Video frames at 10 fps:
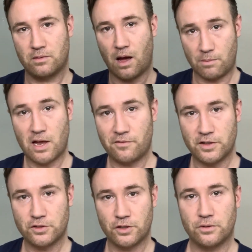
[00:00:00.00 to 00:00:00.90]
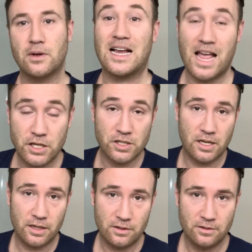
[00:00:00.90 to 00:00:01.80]
I'm laughing too.
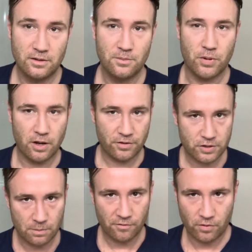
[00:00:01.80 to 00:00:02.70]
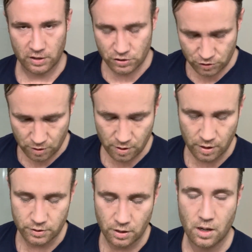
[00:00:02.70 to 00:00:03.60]
Occasionally, but a lot of the time I'm very stern
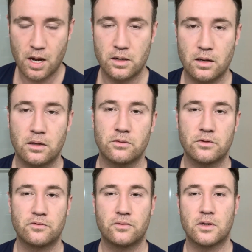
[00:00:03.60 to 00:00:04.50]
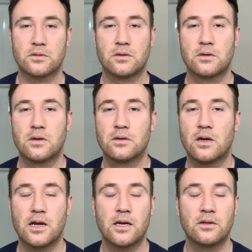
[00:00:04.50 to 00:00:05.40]
and tired and like, what the fuck's going on? I
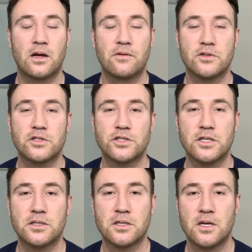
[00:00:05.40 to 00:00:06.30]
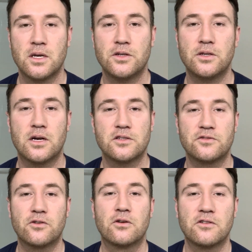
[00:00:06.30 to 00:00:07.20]
hate life, it's shit. You guys
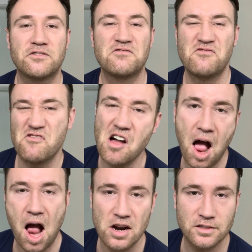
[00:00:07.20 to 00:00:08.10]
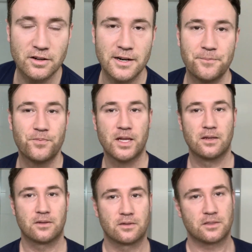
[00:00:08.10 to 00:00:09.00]
are all fucked, right?
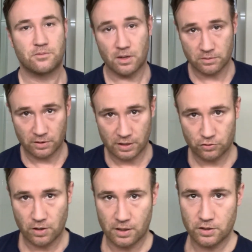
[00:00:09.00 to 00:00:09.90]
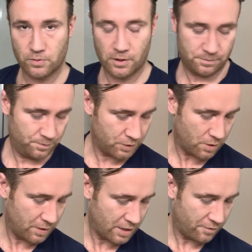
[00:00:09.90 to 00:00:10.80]
Sometimes I'll get drunk as well, so be
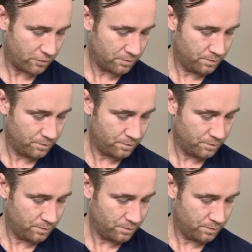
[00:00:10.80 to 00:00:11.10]
careful.